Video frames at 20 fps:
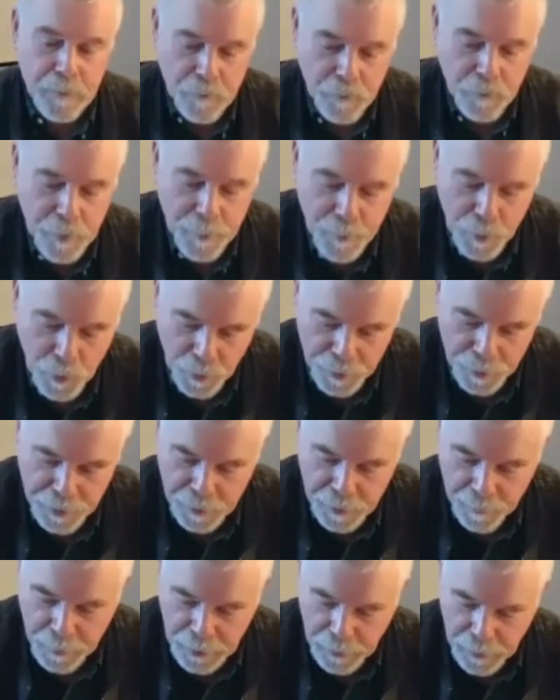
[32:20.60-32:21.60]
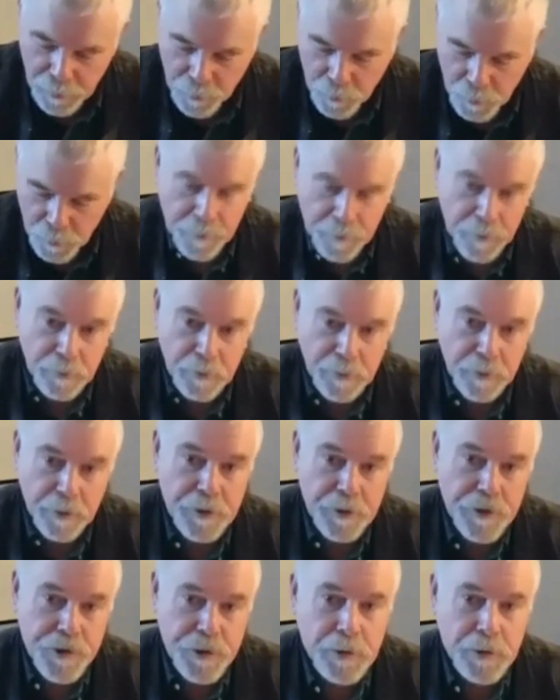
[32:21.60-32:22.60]
report come out. Whether the
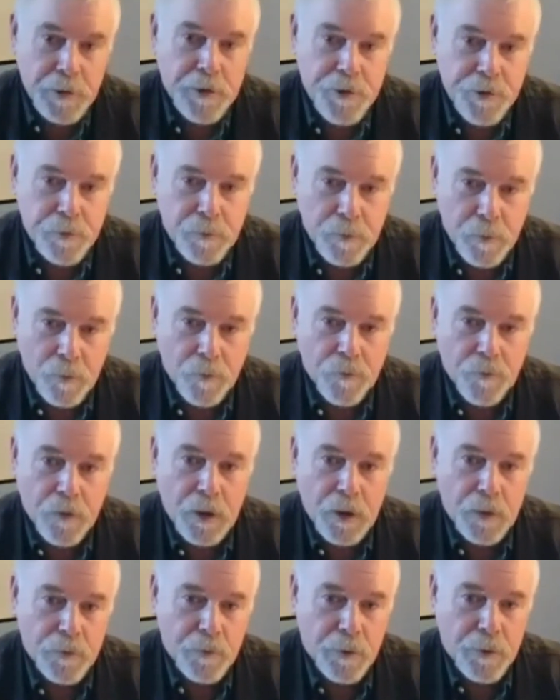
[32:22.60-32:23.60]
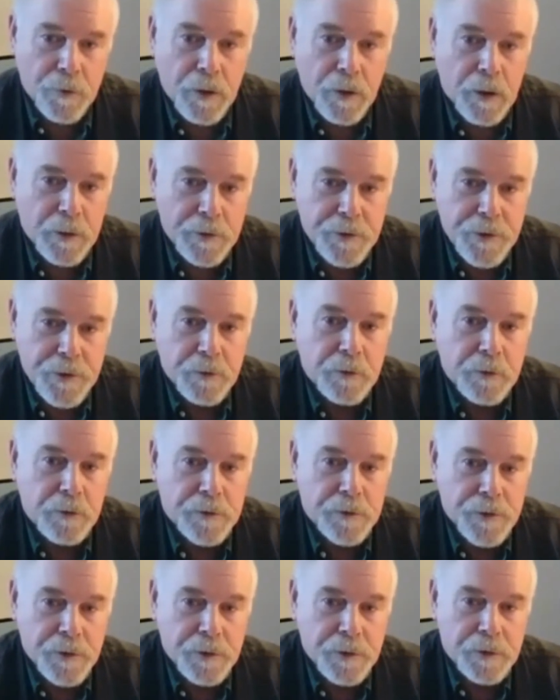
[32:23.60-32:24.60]
legislature will follow it or not
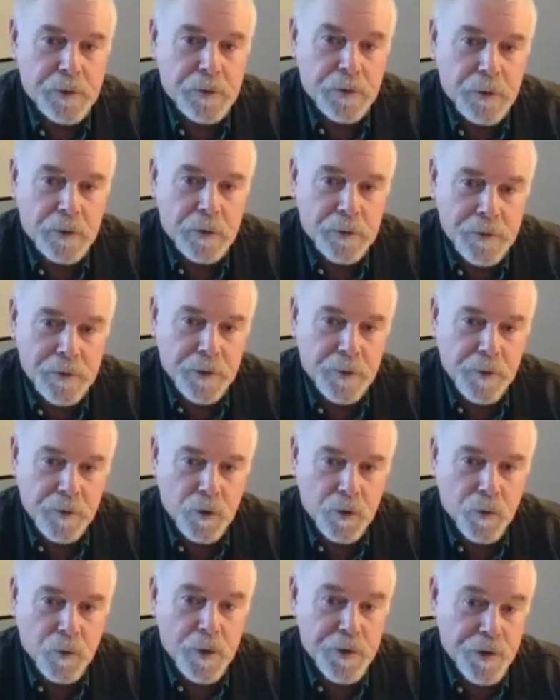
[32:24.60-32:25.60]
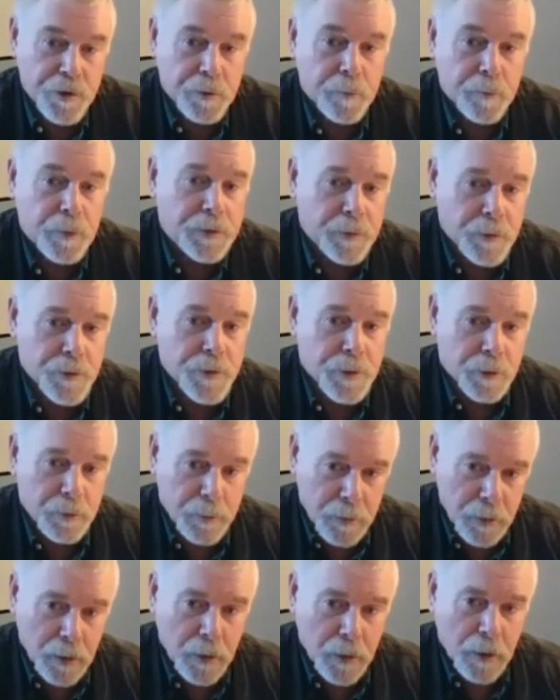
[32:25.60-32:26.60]
is another question, but there's
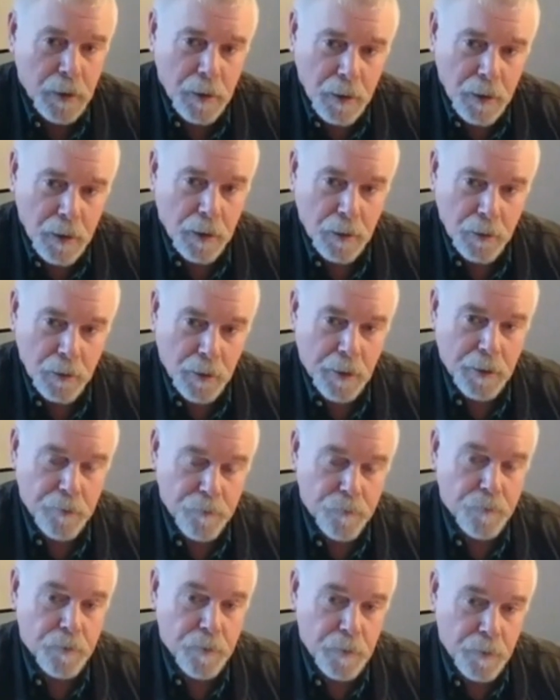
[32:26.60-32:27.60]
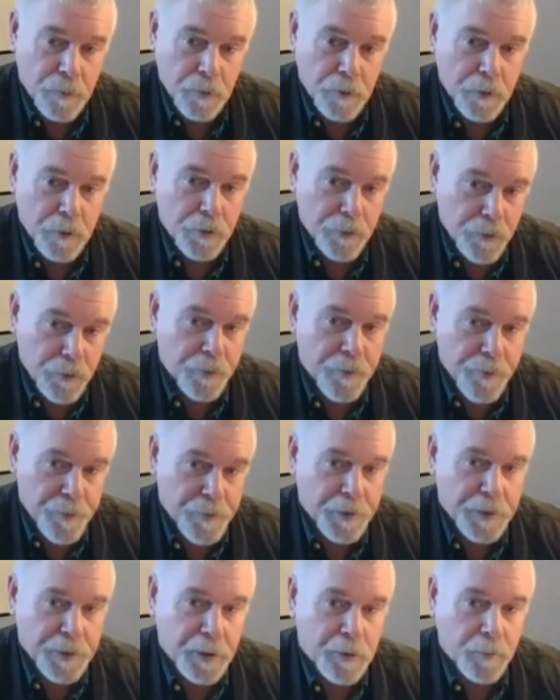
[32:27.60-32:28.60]
a lot of good
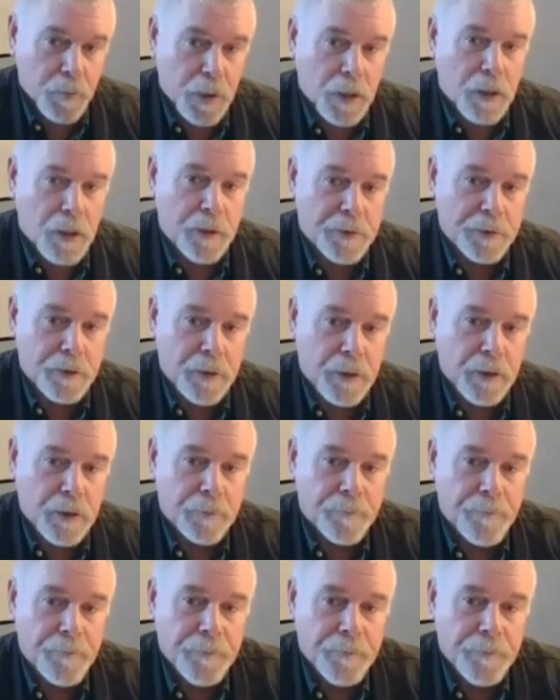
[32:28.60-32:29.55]
thinking behind that.